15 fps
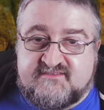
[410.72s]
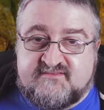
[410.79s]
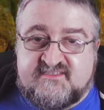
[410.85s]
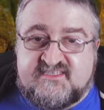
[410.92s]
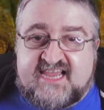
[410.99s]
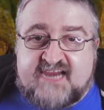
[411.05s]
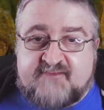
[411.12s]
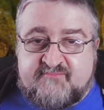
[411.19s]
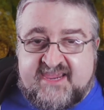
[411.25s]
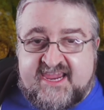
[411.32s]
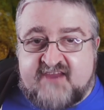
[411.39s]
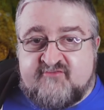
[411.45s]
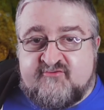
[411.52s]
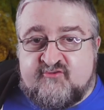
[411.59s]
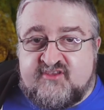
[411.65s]
Zach
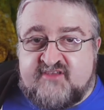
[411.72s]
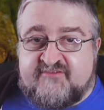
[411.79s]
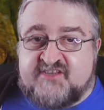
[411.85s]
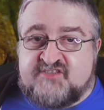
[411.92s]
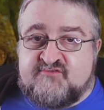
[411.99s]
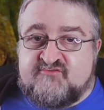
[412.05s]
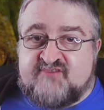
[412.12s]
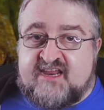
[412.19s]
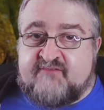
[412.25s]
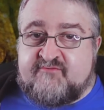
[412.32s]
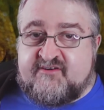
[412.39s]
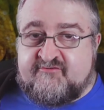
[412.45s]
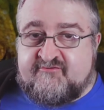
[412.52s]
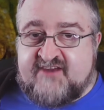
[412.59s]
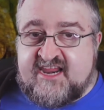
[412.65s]
Penn wrote the original draft for
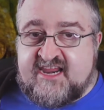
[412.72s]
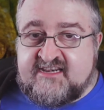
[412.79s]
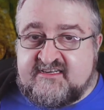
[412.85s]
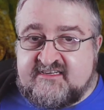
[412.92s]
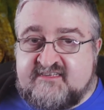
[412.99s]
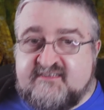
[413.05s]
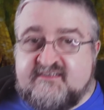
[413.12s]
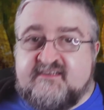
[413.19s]
a friend.